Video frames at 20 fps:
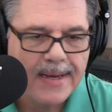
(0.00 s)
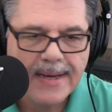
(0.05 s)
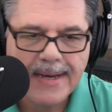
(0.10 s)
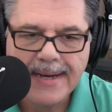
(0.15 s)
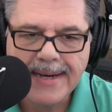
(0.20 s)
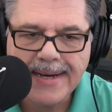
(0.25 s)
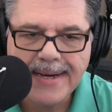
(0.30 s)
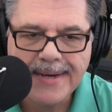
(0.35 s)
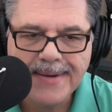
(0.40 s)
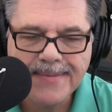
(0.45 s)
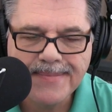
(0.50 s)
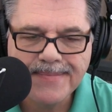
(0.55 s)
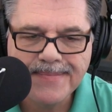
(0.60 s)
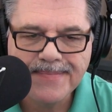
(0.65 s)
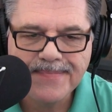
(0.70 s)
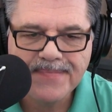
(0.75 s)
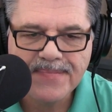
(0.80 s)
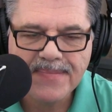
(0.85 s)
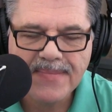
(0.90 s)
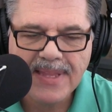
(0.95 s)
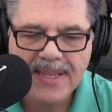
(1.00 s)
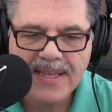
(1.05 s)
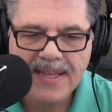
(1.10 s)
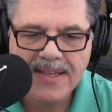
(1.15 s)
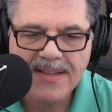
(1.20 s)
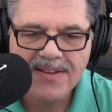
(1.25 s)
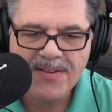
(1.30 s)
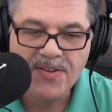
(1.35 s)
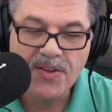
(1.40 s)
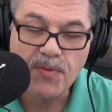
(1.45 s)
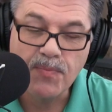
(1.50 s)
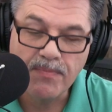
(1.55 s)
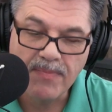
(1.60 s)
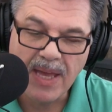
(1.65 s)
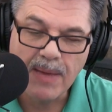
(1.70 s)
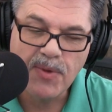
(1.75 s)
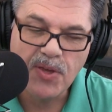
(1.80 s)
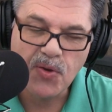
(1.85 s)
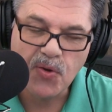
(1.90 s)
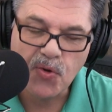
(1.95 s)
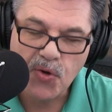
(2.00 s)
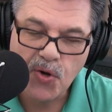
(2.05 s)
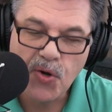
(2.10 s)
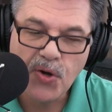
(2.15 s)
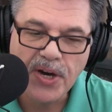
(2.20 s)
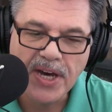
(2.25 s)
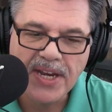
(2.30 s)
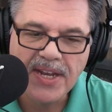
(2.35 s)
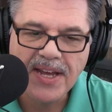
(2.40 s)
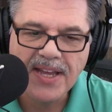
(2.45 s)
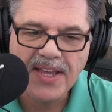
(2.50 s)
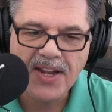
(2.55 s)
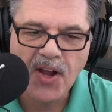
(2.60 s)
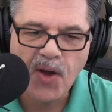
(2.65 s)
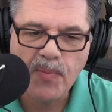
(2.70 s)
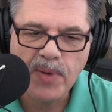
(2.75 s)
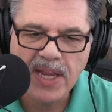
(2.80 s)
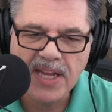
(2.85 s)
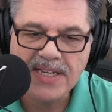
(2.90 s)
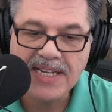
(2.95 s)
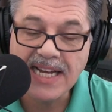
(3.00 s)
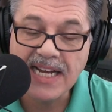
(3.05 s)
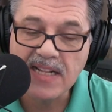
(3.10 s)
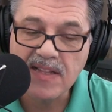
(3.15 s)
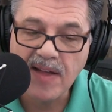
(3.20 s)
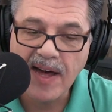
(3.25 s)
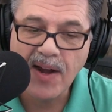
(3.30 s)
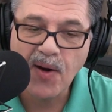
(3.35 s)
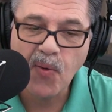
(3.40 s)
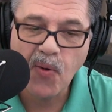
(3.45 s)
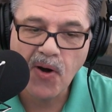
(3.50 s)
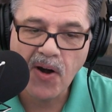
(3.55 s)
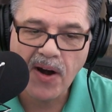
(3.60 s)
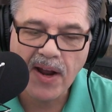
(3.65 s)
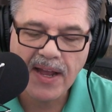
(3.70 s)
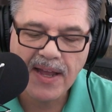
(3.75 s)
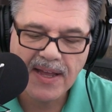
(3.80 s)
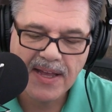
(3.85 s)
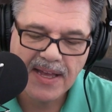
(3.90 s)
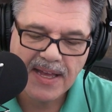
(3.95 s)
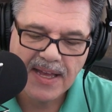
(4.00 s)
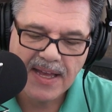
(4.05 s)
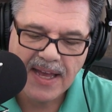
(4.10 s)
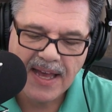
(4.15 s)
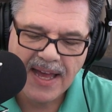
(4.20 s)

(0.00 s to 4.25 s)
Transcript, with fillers: Uh, maybe you could, you know, but it'd take a lot of work, mm-hmm.